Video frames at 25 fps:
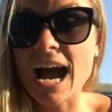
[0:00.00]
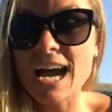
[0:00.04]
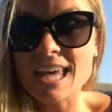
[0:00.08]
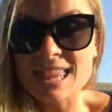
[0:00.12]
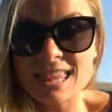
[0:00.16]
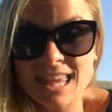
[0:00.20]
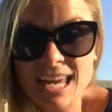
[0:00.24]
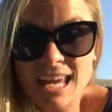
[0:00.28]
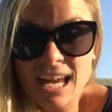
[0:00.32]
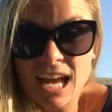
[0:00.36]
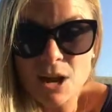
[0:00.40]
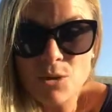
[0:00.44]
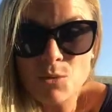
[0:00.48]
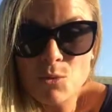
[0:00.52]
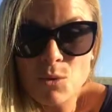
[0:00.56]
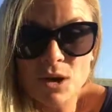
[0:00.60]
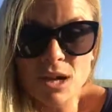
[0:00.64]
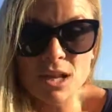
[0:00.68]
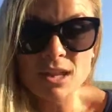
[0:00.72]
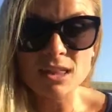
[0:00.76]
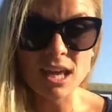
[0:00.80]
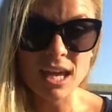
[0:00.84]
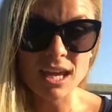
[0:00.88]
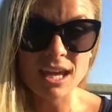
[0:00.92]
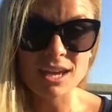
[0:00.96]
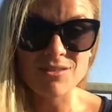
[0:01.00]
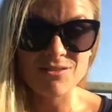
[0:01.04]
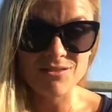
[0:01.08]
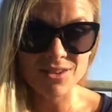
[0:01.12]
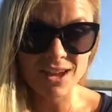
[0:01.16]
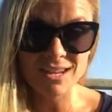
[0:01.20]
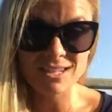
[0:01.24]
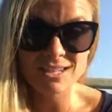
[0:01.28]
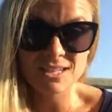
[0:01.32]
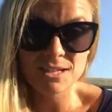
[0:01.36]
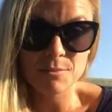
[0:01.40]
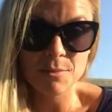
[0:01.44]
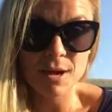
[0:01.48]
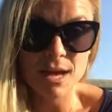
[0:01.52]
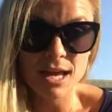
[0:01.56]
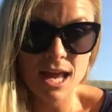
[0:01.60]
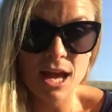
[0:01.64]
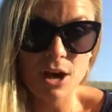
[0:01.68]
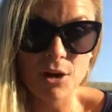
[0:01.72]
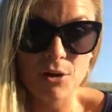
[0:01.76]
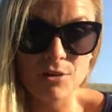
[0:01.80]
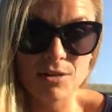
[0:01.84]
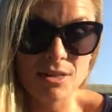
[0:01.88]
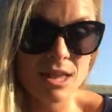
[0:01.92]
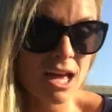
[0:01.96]
I think I want to like invest in my
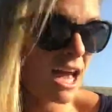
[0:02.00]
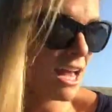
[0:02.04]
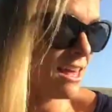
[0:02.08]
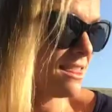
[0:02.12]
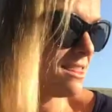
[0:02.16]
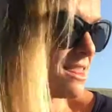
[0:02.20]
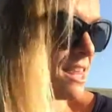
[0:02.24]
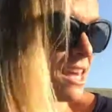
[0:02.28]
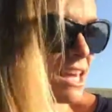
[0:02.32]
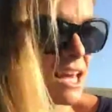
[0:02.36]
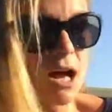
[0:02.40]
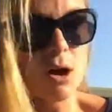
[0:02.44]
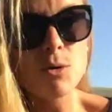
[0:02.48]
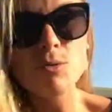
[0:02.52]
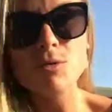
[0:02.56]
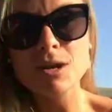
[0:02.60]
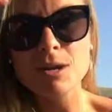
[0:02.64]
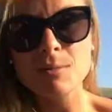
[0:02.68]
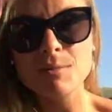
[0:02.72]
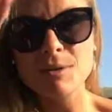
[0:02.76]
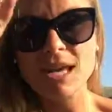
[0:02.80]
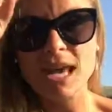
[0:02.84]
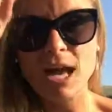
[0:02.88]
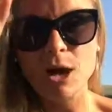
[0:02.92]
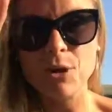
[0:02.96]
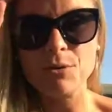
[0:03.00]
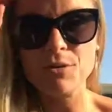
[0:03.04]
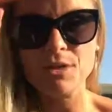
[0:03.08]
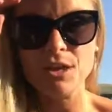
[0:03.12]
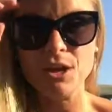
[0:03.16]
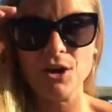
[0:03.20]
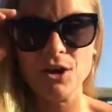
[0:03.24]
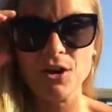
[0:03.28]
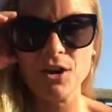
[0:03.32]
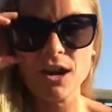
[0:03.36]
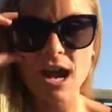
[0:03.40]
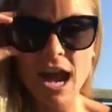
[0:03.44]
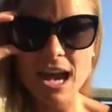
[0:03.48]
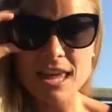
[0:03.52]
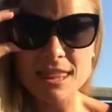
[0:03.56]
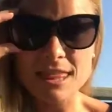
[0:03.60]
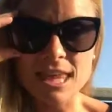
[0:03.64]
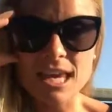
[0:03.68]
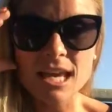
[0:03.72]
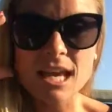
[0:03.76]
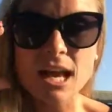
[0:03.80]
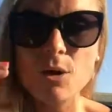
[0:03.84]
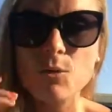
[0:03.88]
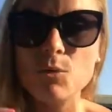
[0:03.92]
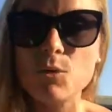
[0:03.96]
health. I think I want to be healthier. I
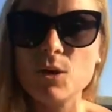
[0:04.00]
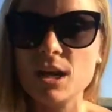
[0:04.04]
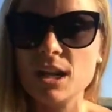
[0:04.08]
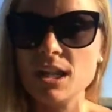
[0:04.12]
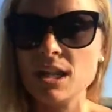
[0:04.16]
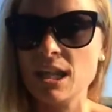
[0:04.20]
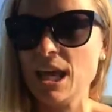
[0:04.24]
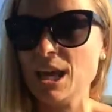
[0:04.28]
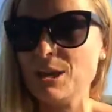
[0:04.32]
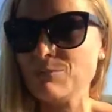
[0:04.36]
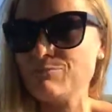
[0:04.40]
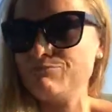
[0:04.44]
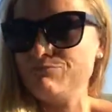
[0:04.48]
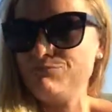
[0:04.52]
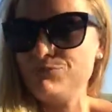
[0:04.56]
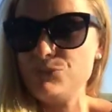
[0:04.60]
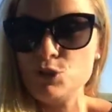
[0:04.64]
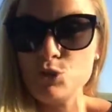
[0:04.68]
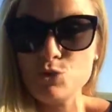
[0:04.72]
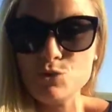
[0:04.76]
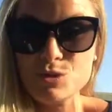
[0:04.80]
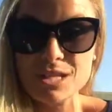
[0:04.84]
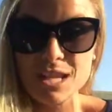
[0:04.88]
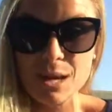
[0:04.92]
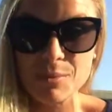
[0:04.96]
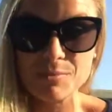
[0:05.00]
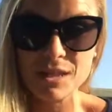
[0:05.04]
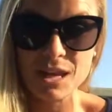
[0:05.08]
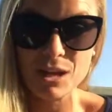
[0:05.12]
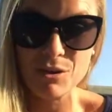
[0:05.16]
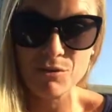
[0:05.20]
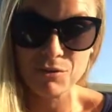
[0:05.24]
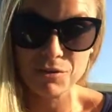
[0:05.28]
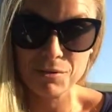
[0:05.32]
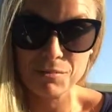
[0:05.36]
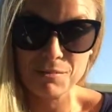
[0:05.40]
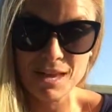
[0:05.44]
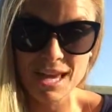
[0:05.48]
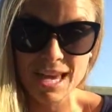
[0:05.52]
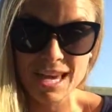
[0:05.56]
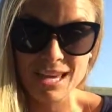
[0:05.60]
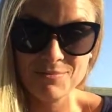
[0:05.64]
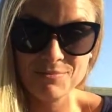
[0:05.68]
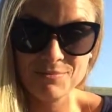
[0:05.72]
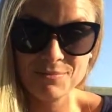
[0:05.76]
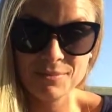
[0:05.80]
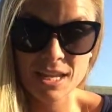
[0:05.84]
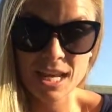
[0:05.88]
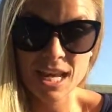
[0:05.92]
think I want to like do something for me.